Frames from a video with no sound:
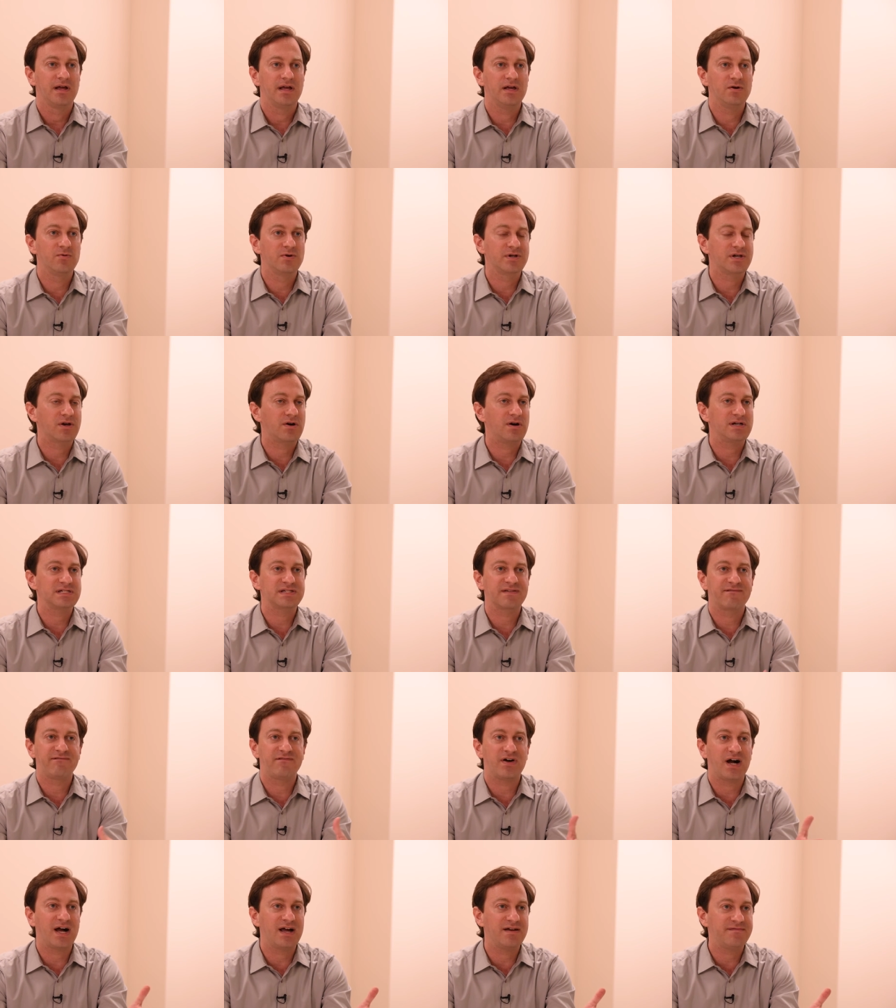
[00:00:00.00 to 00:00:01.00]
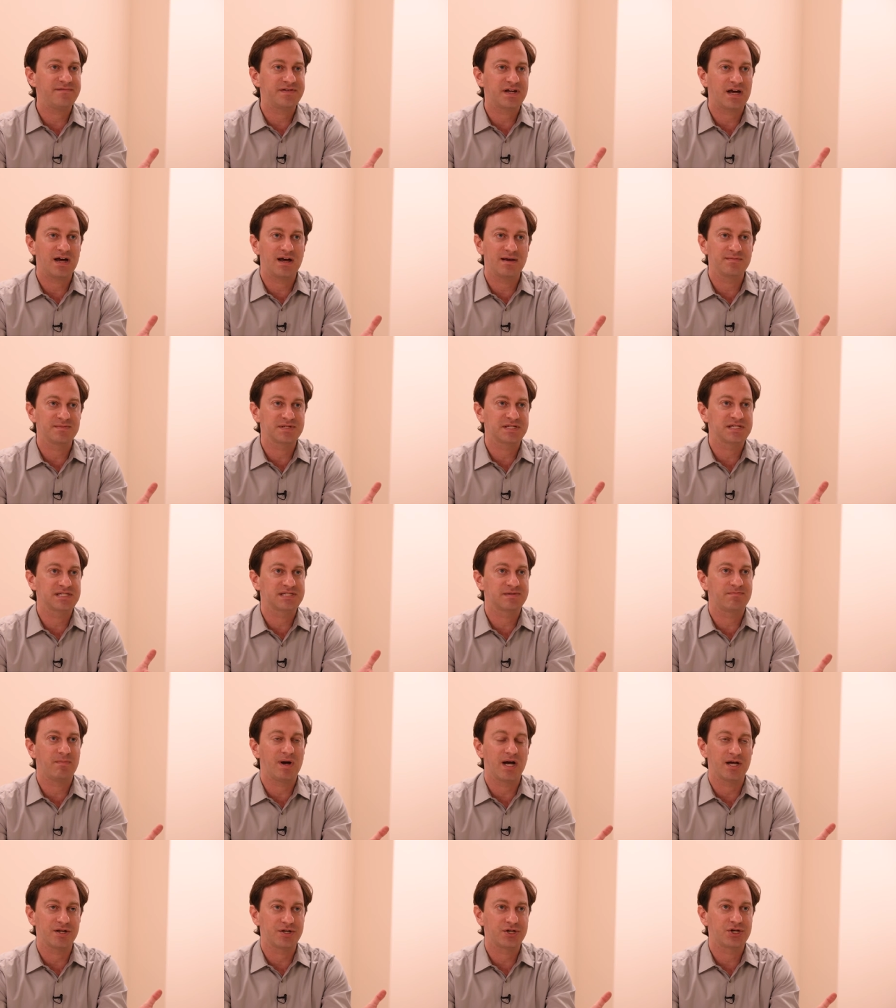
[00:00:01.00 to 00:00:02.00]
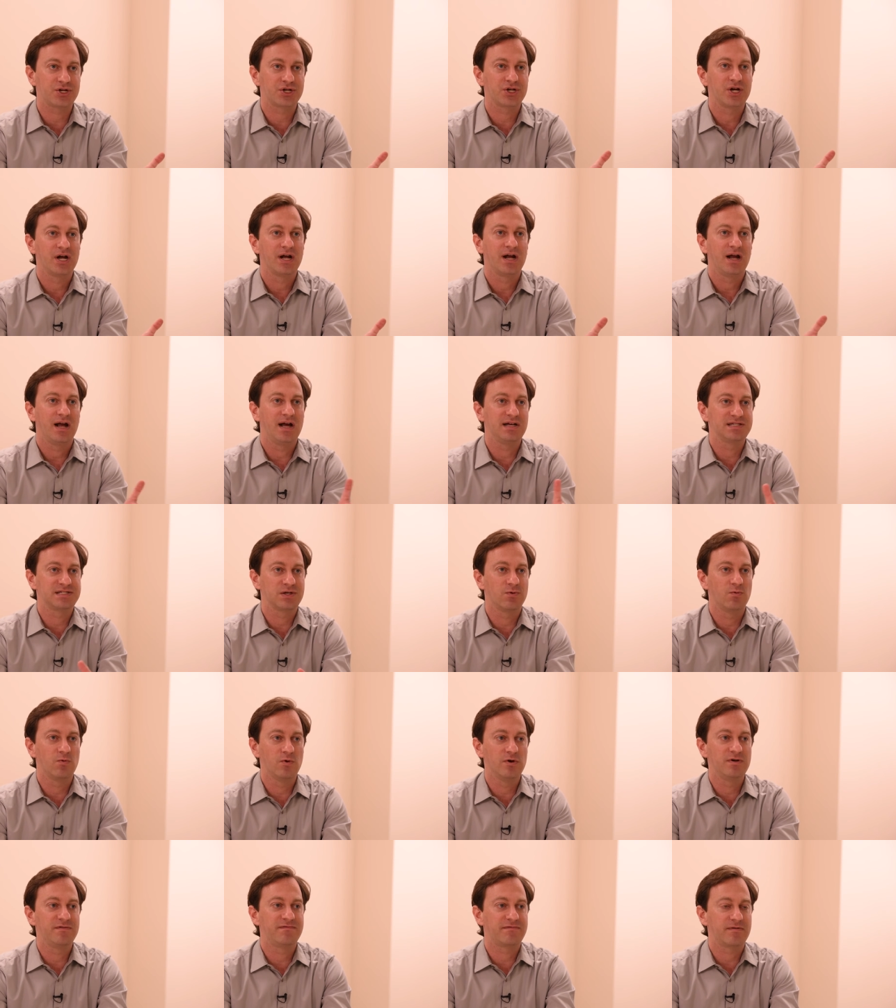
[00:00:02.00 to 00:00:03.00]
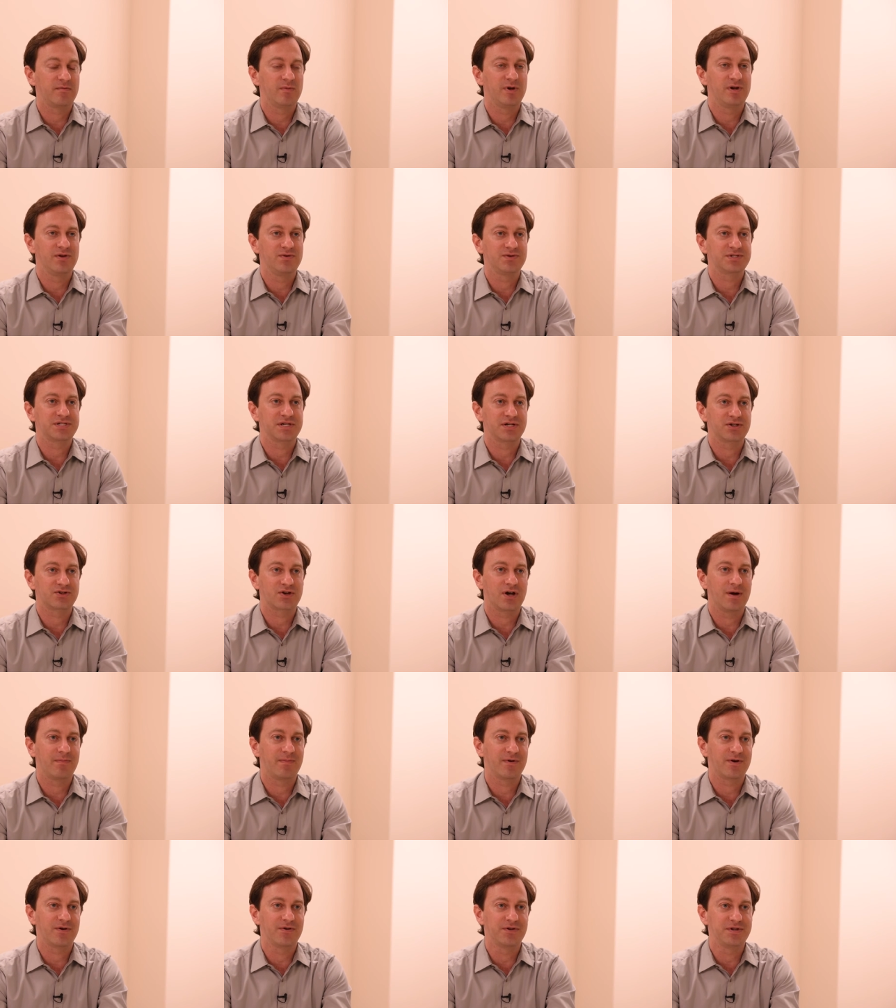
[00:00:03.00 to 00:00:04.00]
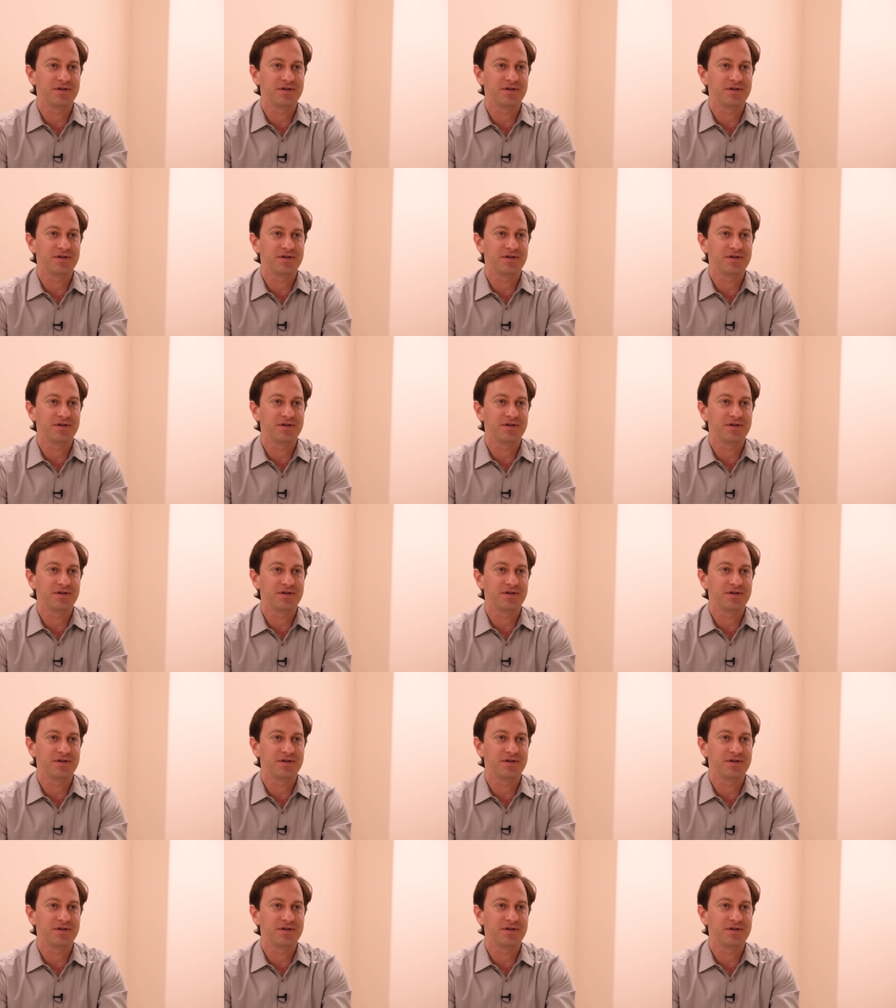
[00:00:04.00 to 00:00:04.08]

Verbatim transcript: it would cost five times as much as it would from reducing tropical